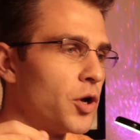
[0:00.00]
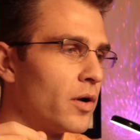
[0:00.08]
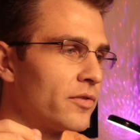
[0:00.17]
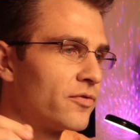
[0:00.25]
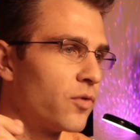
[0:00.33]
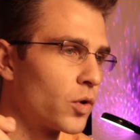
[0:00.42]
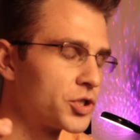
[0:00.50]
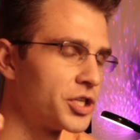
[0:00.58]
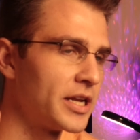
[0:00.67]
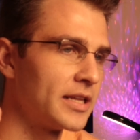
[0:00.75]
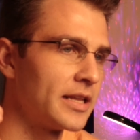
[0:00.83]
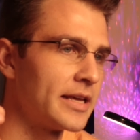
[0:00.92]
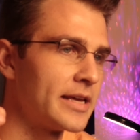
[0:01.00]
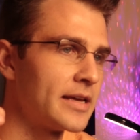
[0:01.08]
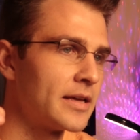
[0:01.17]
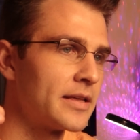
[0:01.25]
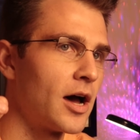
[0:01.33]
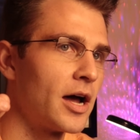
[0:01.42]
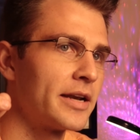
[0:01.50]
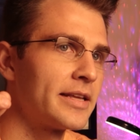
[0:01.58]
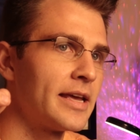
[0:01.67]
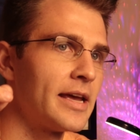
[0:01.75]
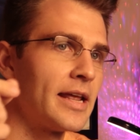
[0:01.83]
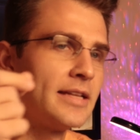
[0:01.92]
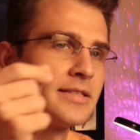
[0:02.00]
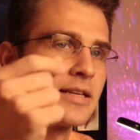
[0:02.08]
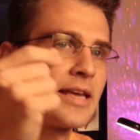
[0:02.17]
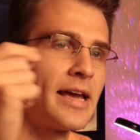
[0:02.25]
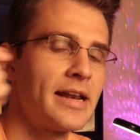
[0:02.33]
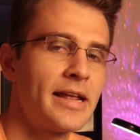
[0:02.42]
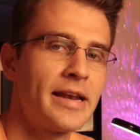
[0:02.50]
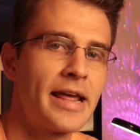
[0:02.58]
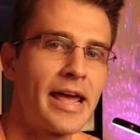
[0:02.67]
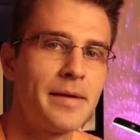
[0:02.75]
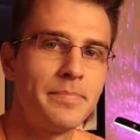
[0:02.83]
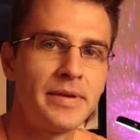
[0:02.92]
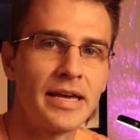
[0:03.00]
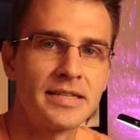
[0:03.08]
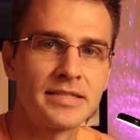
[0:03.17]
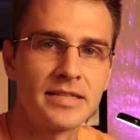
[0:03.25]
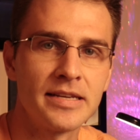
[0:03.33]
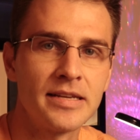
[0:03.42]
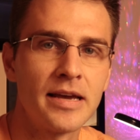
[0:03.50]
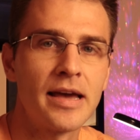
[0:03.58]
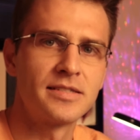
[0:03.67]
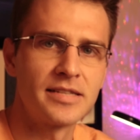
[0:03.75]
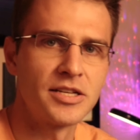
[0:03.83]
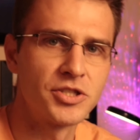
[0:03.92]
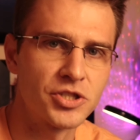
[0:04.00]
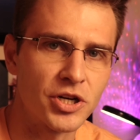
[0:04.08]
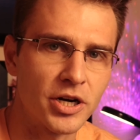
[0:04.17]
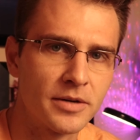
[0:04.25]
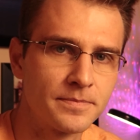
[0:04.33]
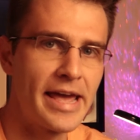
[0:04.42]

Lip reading: unfortunately, it's a Canon APS-C sensor,